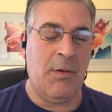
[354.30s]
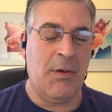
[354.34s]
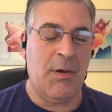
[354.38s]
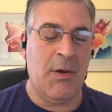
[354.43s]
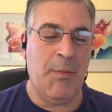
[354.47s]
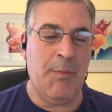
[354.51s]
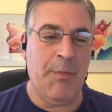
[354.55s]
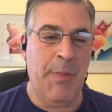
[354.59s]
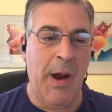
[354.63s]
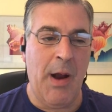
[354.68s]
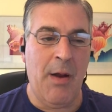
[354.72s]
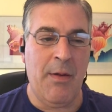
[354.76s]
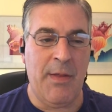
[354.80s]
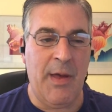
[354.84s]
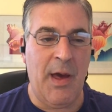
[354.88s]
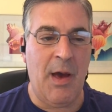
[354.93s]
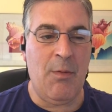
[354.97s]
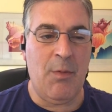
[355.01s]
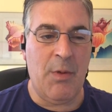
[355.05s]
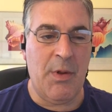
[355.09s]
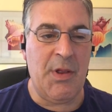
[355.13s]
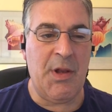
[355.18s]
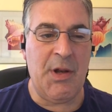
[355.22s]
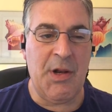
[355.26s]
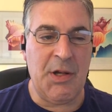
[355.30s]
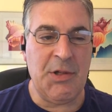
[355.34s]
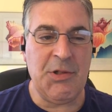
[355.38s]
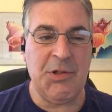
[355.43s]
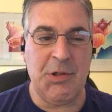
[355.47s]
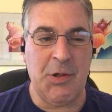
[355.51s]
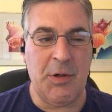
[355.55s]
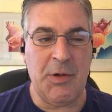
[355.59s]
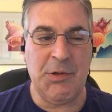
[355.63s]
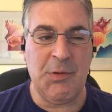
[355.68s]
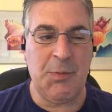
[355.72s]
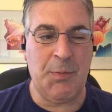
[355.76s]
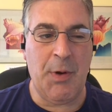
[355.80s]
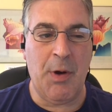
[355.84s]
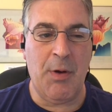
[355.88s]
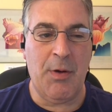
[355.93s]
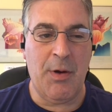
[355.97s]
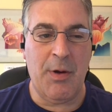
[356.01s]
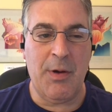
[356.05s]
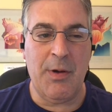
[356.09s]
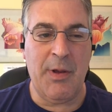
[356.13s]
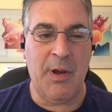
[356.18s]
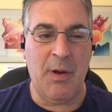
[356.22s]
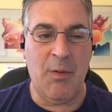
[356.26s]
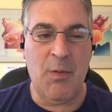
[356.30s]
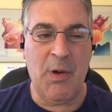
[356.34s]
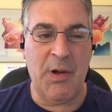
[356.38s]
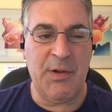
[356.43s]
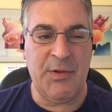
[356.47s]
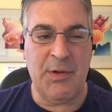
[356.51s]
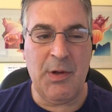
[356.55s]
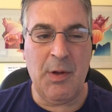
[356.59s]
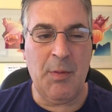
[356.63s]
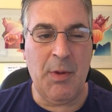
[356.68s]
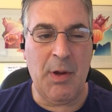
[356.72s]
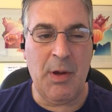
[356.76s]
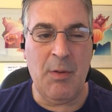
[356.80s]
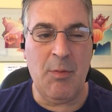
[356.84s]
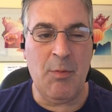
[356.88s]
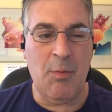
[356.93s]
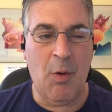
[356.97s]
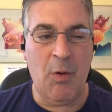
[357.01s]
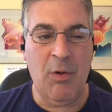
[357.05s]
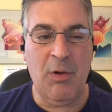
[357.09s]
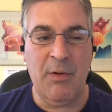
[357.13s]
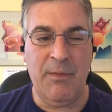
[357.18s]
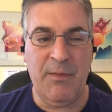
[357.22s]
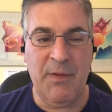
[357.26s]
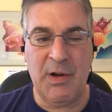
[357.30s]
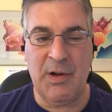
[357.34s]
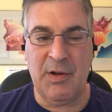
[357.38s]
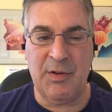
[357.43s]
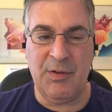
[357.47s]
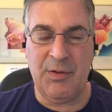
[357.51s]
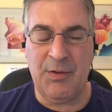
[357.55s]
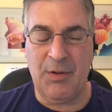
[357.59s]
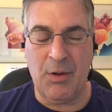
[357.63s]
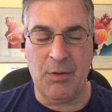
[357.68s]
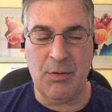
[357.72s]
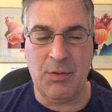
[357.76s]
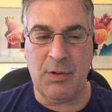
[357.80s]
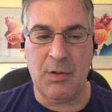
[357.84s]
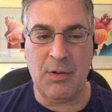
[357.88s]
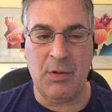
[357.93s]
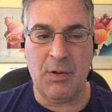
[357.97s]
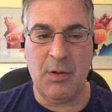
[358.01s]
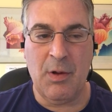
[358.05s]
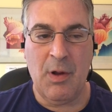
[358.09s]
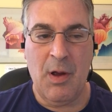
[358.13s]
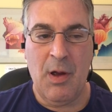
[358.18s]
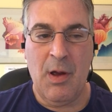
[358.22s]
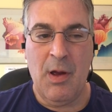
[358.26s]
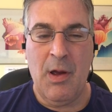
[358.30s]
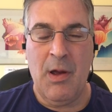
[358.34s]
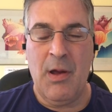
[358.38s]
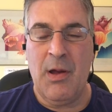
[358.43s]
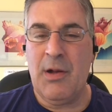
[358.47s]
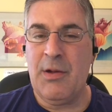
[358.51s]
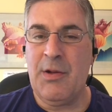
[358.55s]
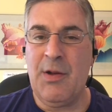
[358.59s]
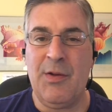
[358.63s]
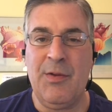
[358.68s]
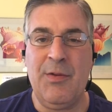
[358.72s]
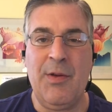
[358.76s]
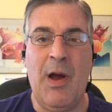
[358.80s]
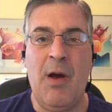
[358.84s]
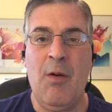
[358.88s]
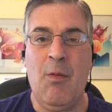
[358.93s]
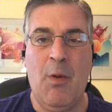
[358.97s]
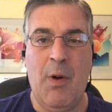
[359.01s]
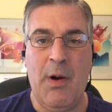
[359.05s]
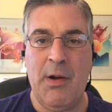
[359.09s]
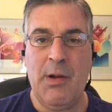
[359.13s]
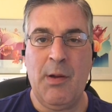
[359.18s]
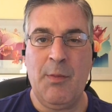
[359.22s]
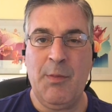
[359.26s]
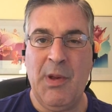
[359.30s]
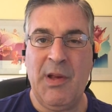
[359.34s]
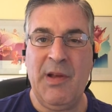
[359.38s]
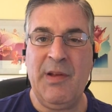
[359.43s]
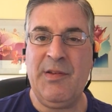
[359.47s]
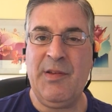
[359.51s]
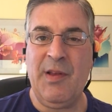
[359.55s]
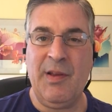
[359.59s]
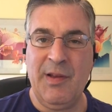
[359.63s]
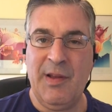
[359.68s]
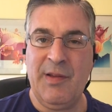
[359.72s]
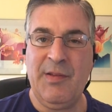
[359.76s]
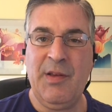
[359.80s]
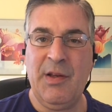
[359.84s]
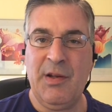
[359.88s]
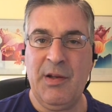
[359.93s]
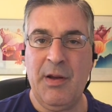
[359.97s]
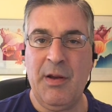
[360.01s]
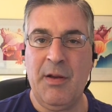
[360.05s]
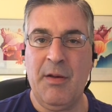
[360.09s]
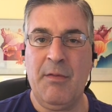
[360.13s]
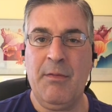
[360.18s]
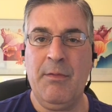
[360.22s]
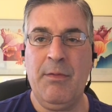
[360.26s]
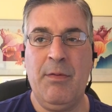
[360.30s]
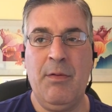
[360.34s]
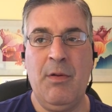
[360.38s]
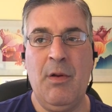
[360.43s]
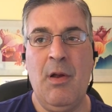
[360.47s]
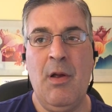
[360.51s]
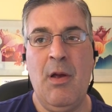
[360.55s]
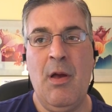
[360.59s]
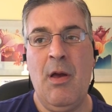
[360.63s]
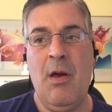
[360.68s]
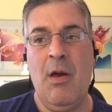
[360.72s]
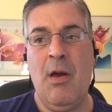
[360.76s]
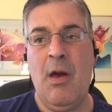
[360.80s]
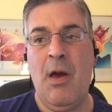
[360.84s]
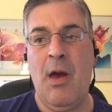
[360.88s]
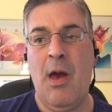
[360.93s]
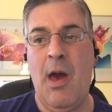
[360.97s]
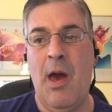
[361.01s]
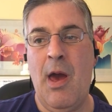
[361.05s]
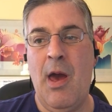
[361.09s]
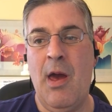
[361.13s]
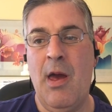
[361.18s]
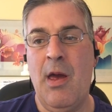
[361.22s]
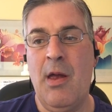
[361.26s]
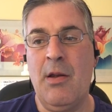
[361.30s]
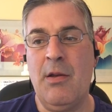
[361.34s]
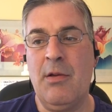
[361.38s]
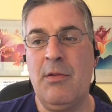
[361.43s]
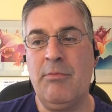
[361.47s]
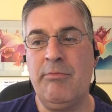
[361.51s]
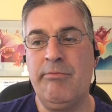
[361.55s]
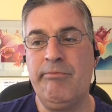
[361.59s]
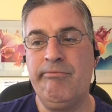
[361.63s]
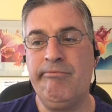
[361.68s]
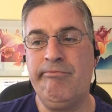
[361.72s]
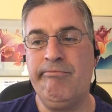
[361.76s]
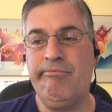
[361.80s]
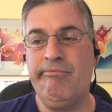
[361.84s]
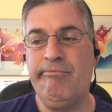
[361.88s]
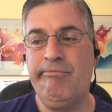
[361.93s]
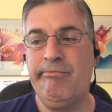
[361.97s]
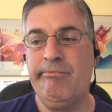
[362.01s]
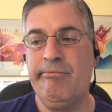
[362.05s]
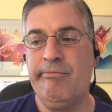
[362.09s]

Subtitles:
Compare that with an insurance broker that wants to be more of a consultant, does not want to be solicitive, and